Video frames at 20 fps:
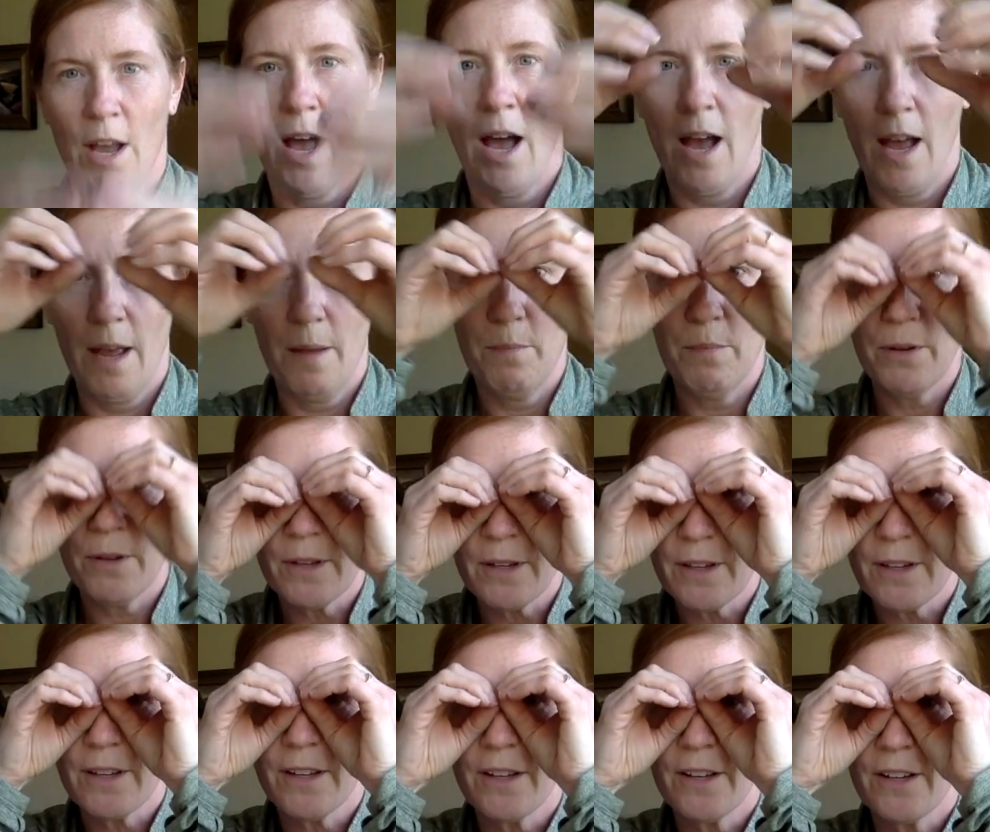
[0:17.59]
I
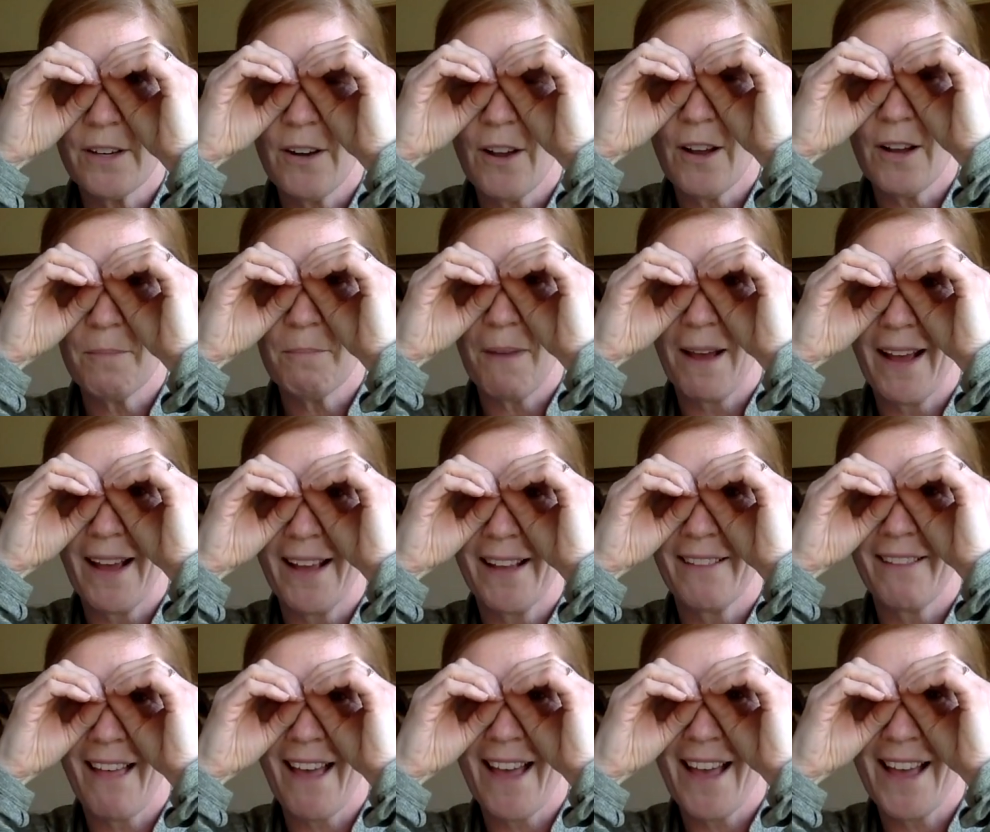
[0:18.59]
put on my
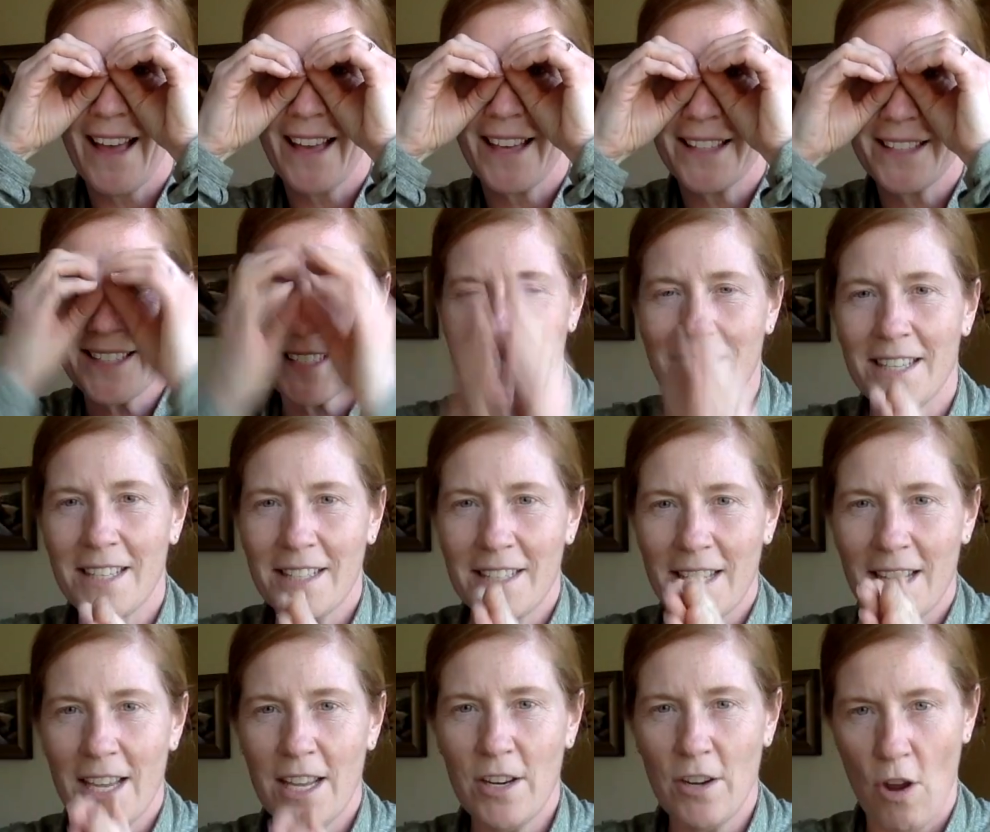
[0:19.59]
glasses
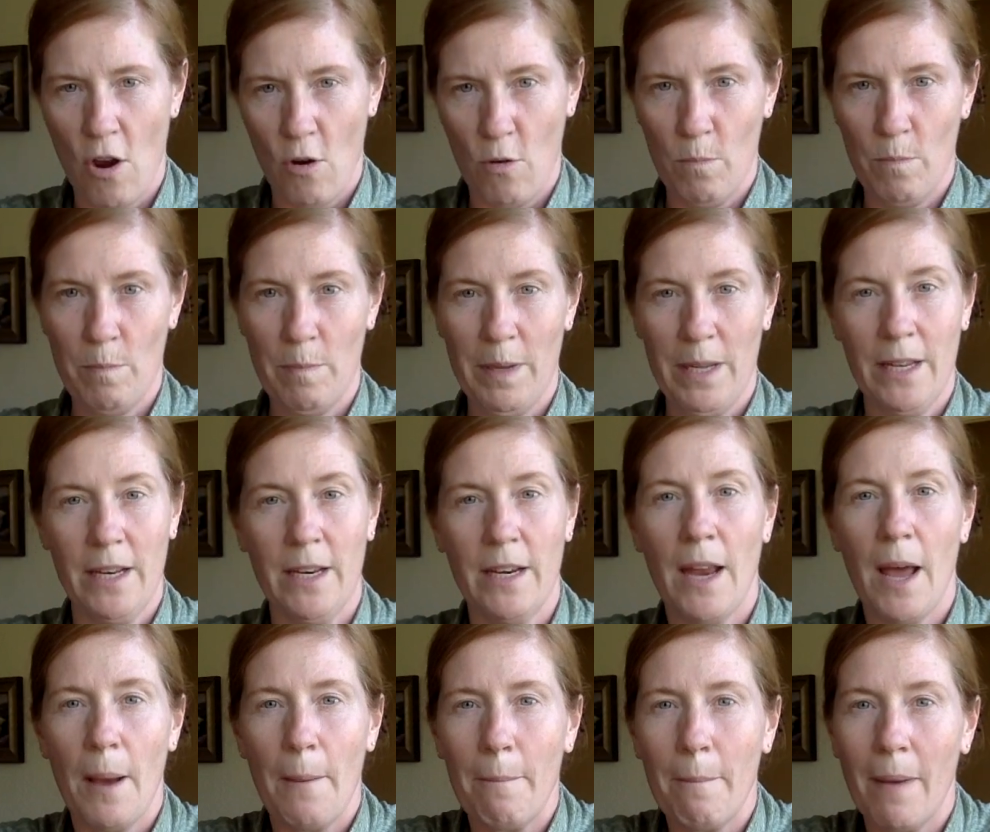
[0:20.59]
and open
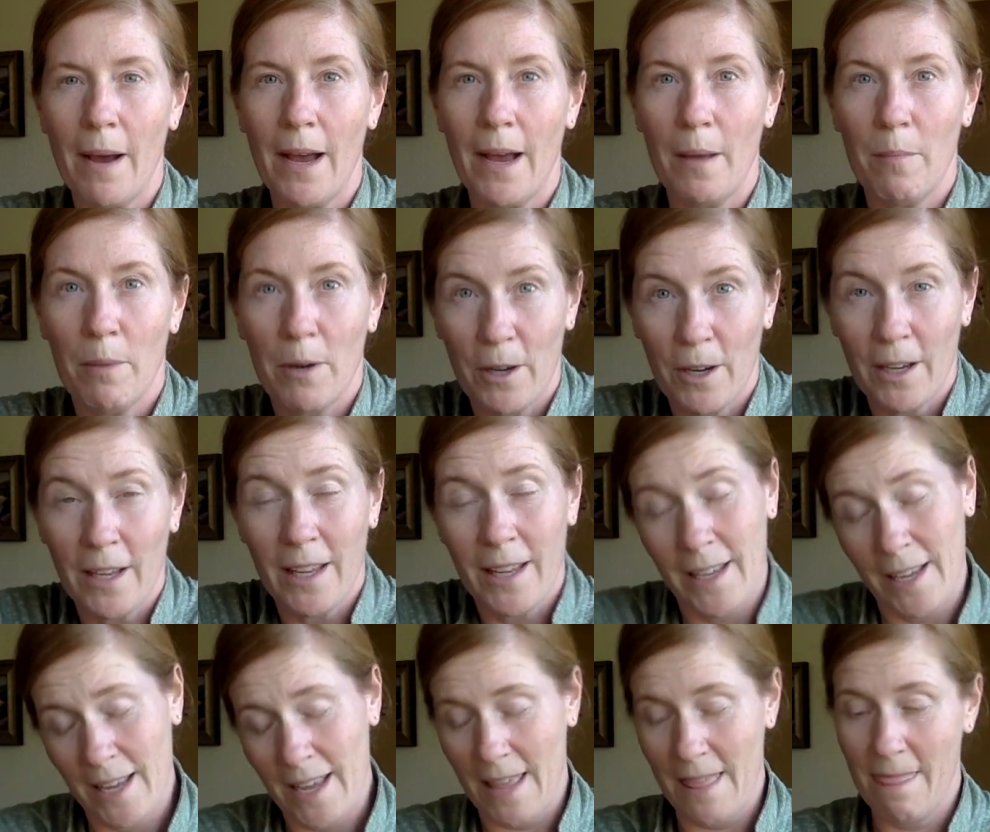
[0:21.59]
up my book.
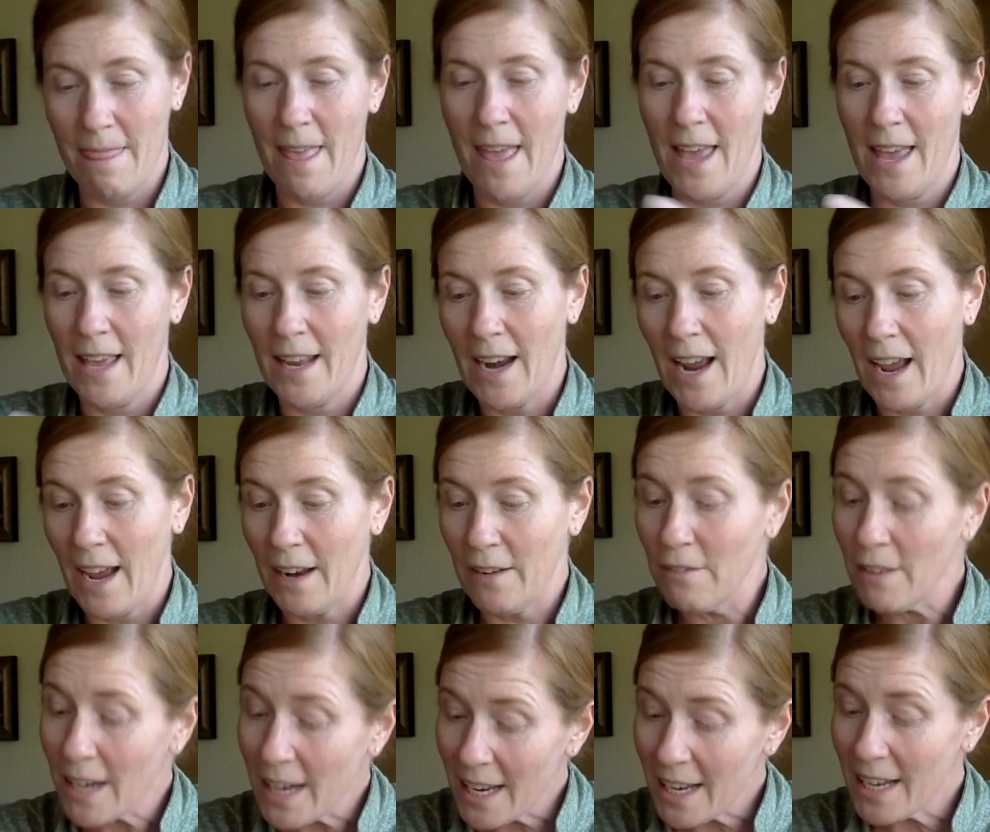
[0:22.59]
And then I
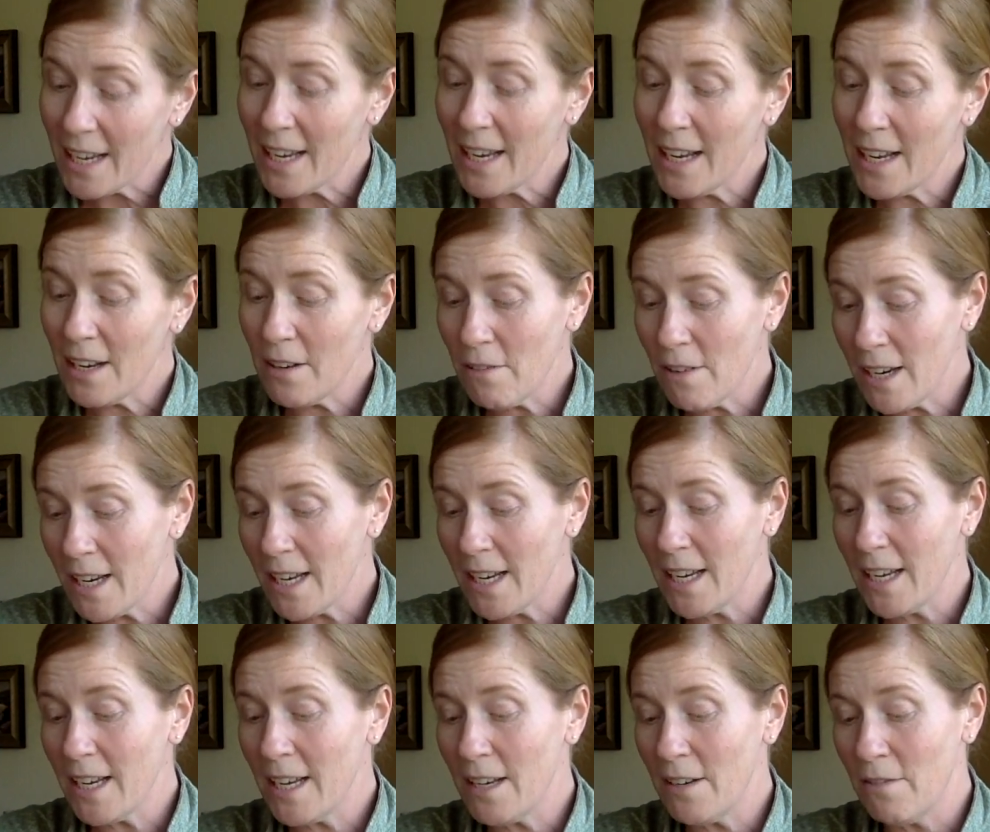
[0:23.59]
read,
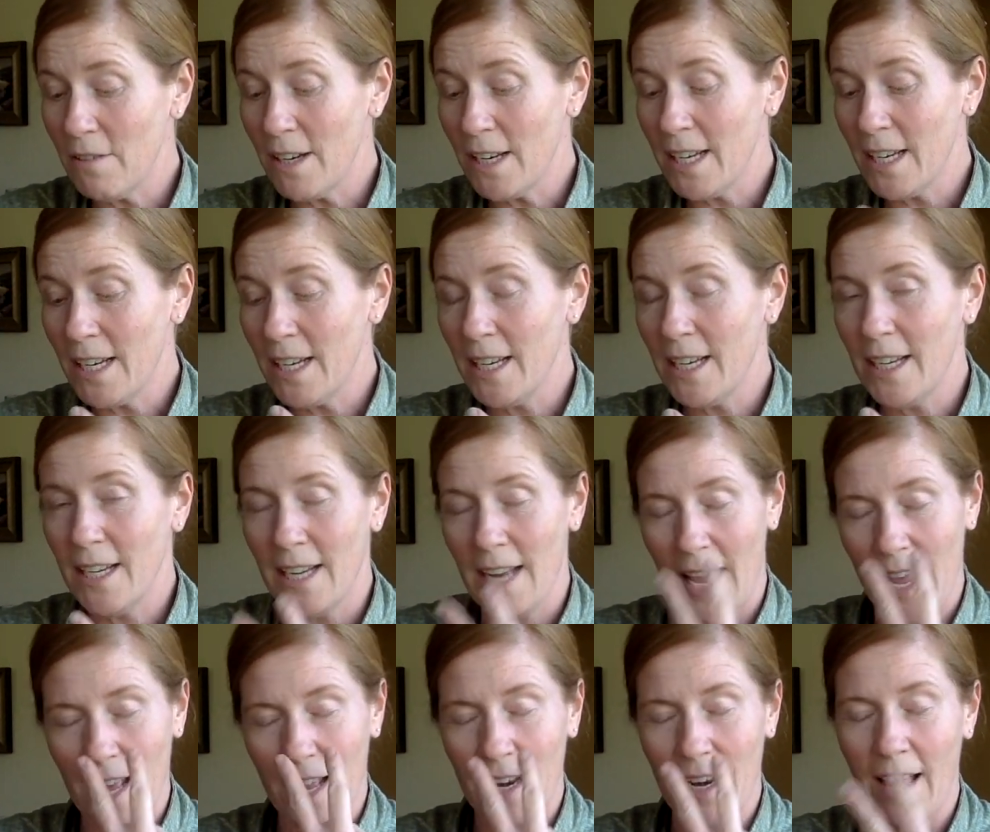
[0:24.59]

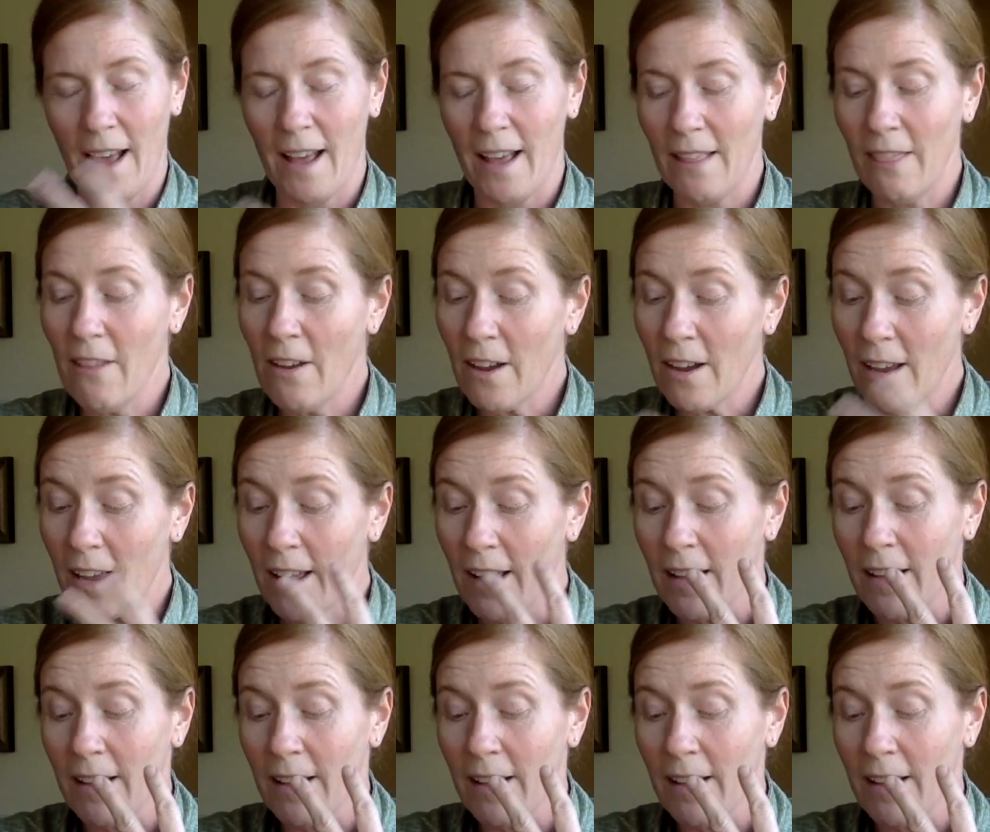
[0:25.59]
and I look.